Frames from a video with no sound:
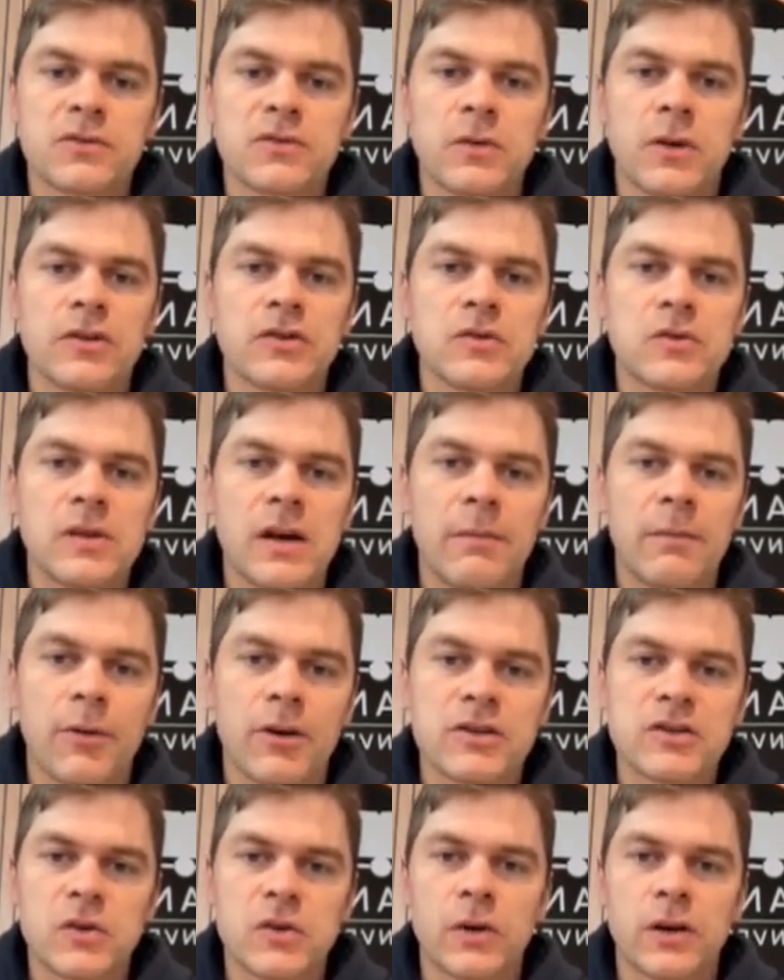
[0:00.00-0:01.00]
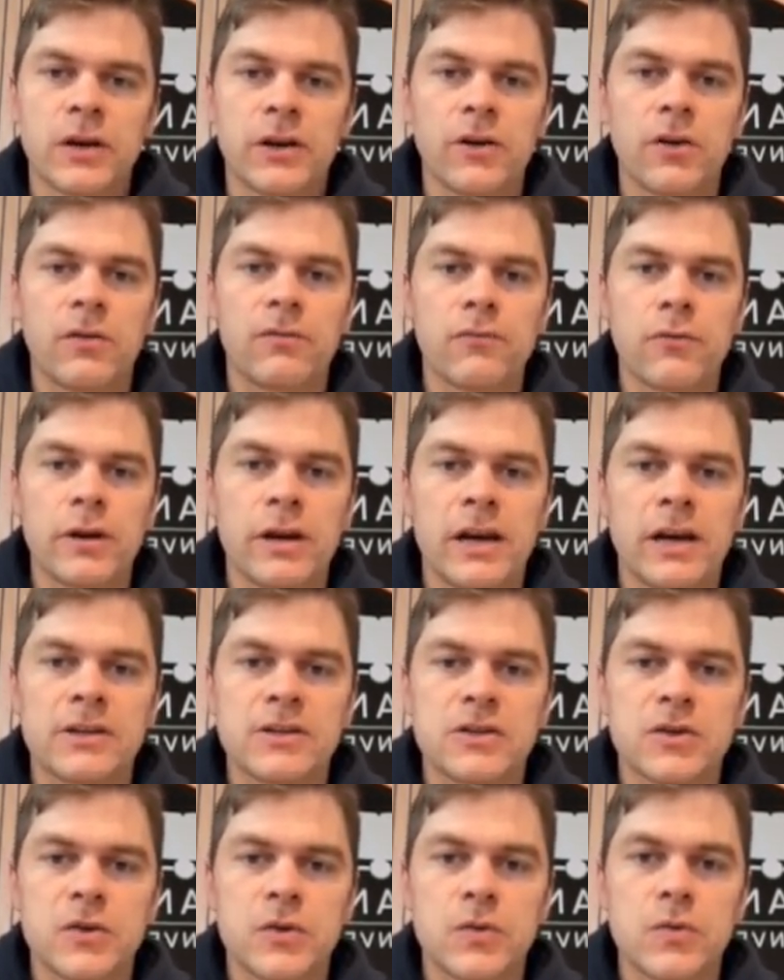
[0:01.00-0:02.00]
So I do that by toggling off relay
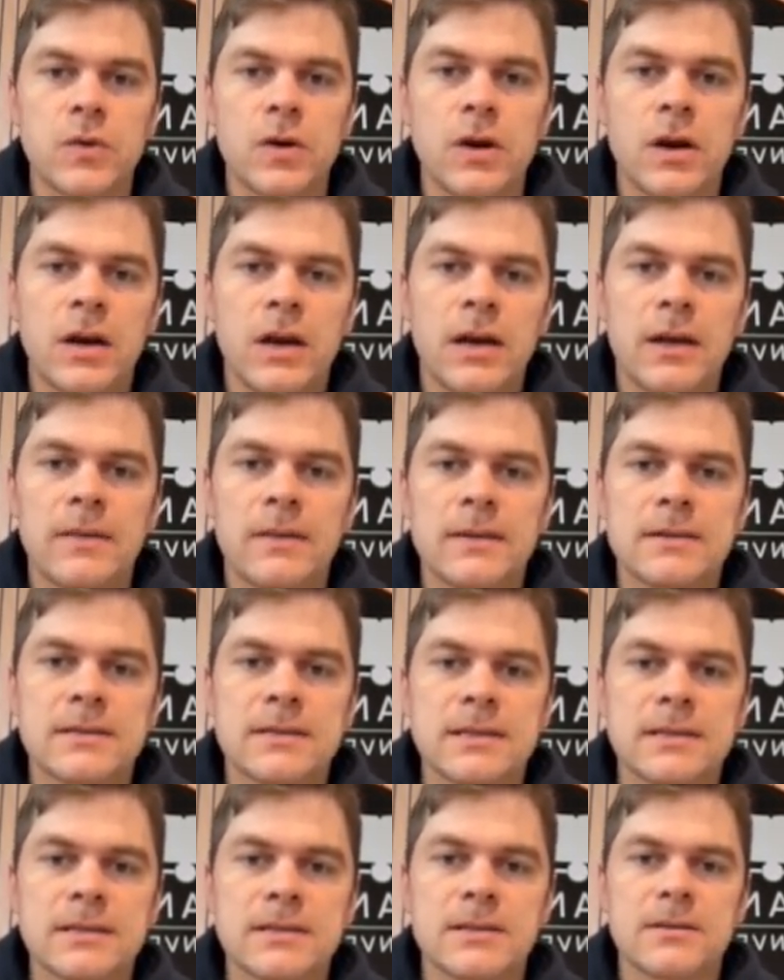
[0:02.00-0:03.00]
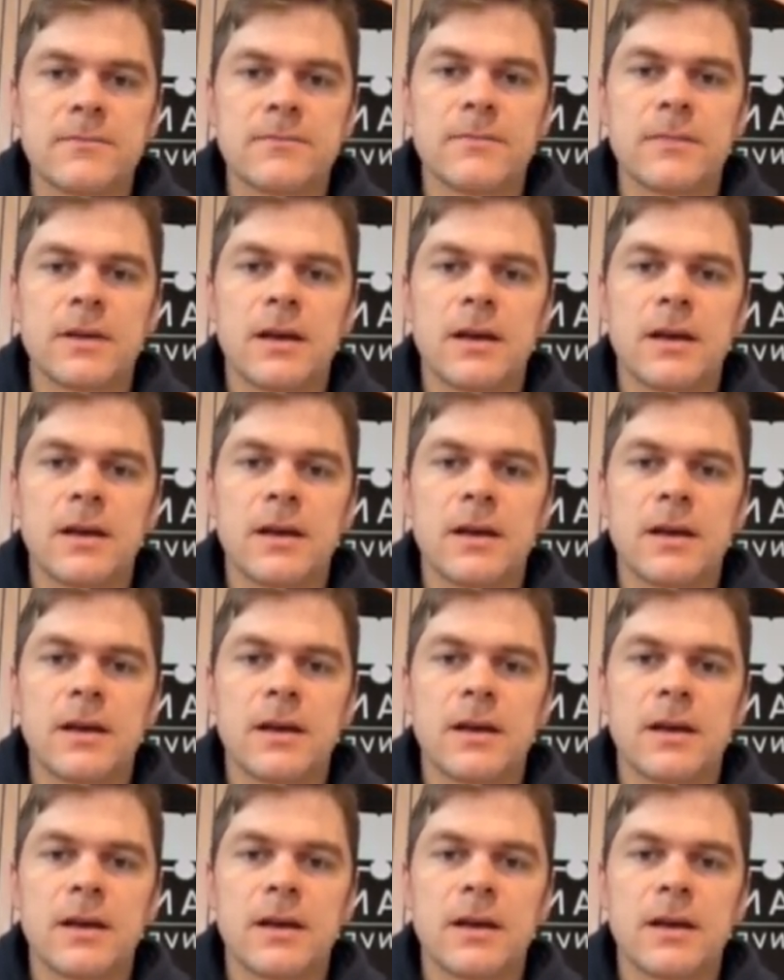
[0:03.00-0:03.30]
2 in this system.